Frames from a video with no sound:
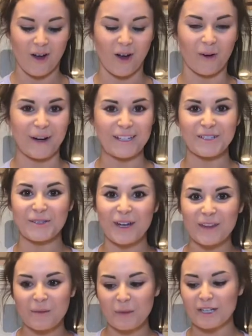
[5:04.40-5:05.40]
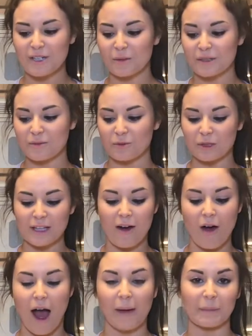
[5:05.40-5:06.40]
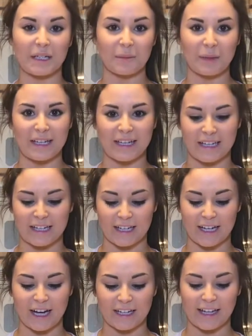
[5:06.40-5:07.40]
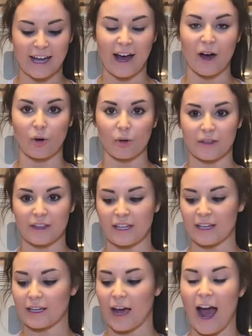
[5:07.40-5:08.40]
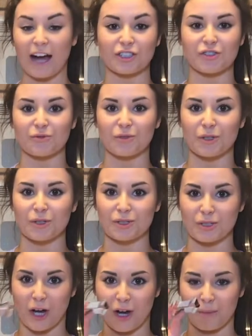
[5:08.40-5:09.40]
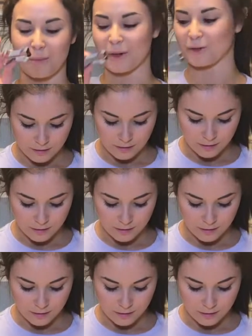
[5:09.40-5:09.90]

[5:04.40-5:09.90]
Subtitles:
Alright, so now that my dough is rolled out, I'm going to begin cutting out the actual dog bone.